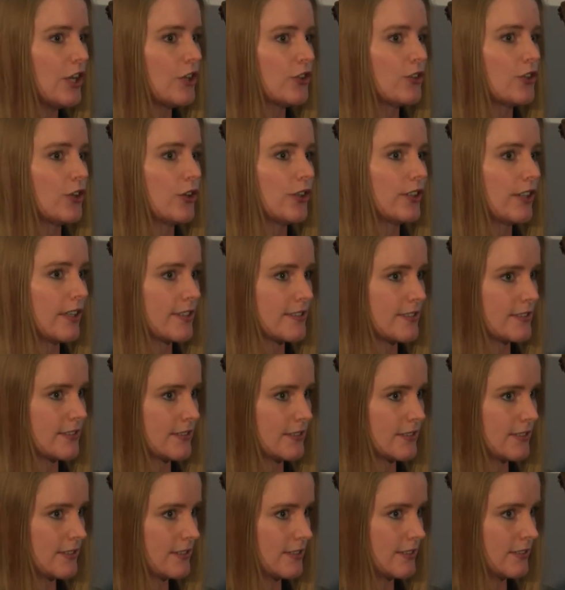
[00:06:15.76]
so it
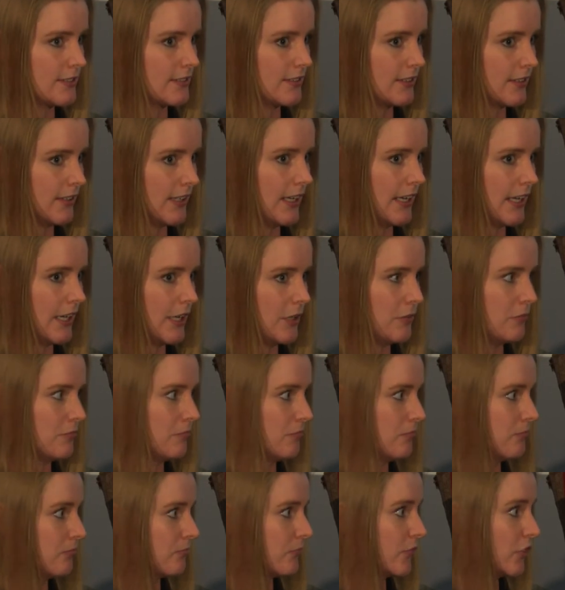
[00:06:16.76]
doesn't,
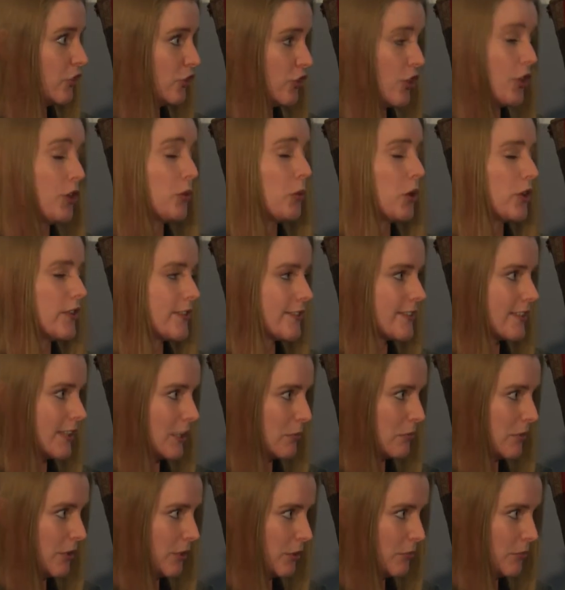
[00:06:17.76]
so you won't
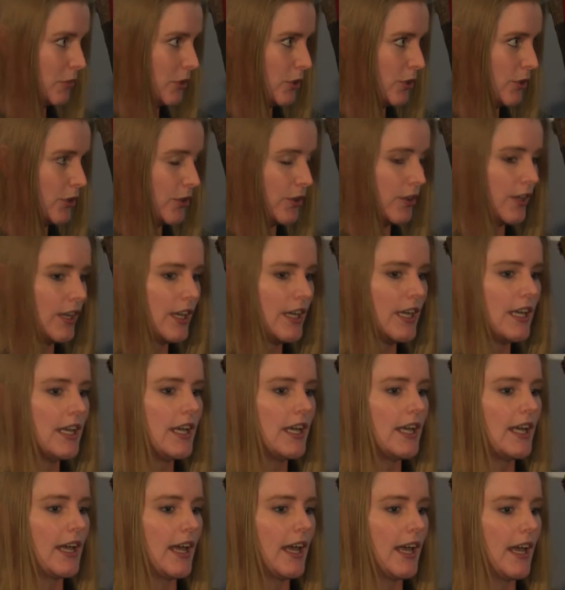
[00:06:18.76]
slip in the bath.
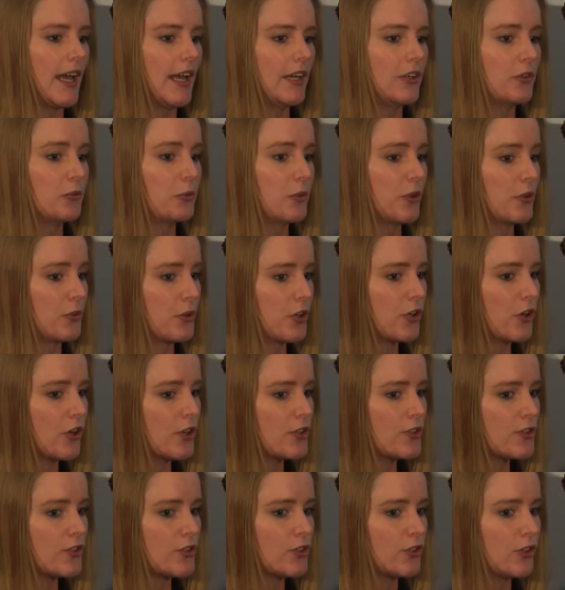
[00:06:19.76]
And with
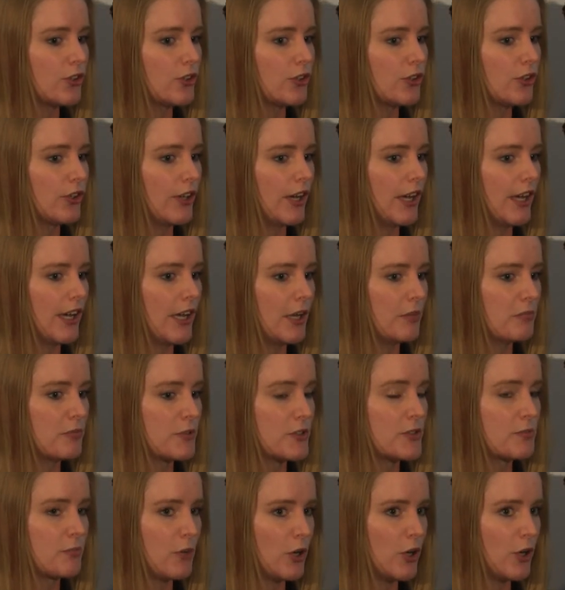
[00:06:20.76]
regards to
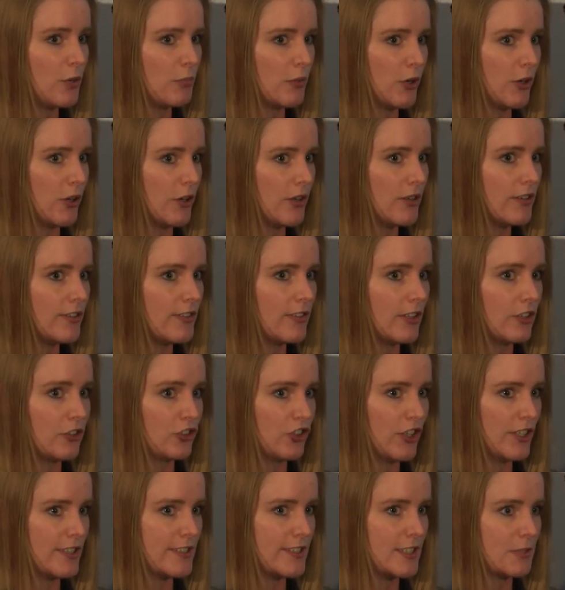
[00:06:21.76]
spa baths and
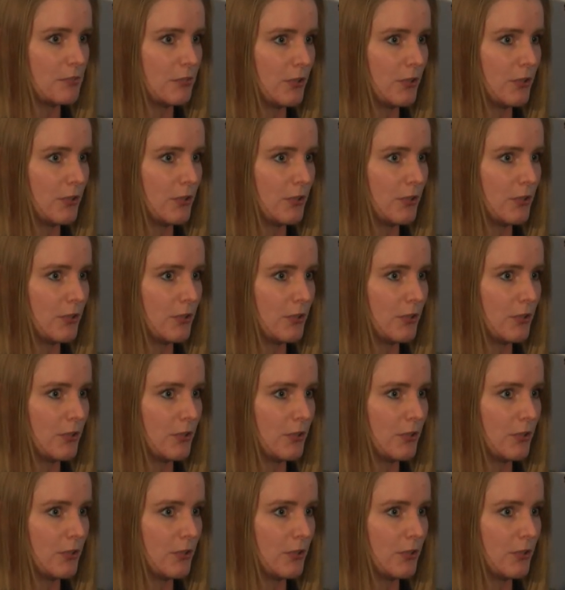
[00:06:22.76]
jetted